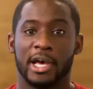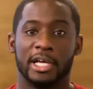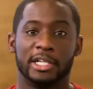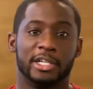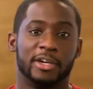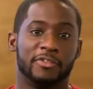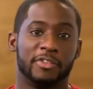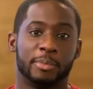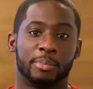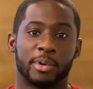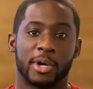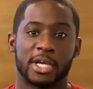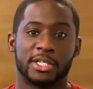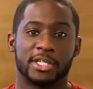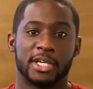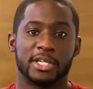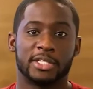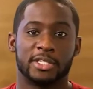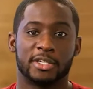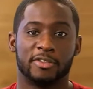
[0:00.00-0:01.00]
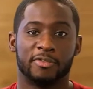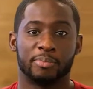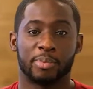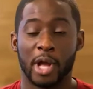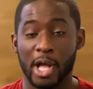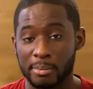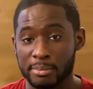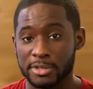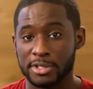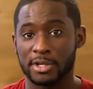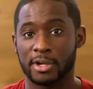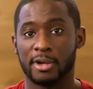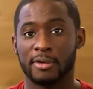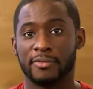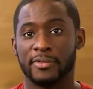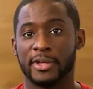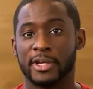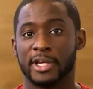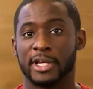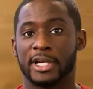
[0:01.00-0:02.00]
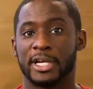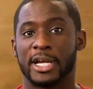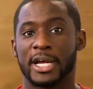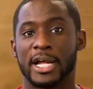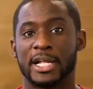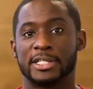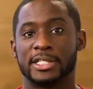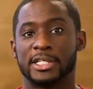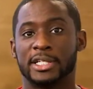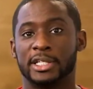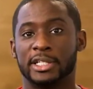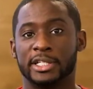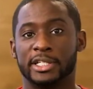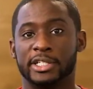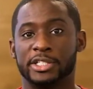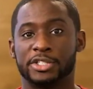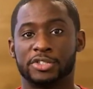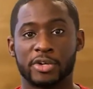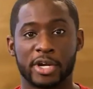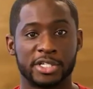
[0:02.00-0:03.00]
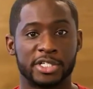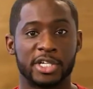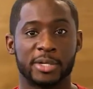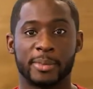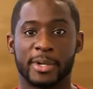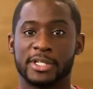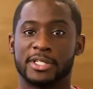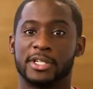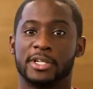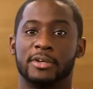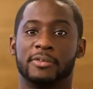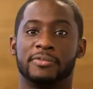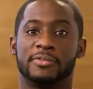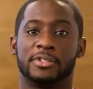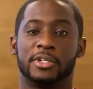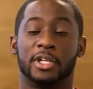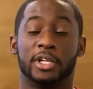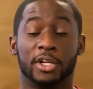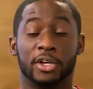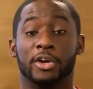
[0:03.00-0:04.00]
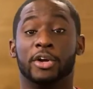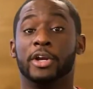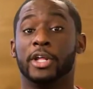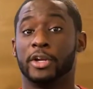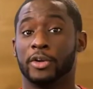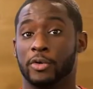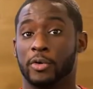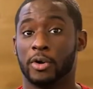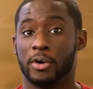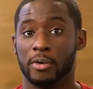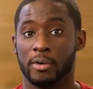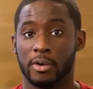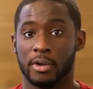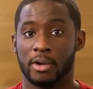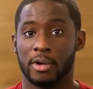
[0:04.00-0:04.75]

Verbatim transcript: I love the process of problem solving and constantly stretching myself to learn and grow.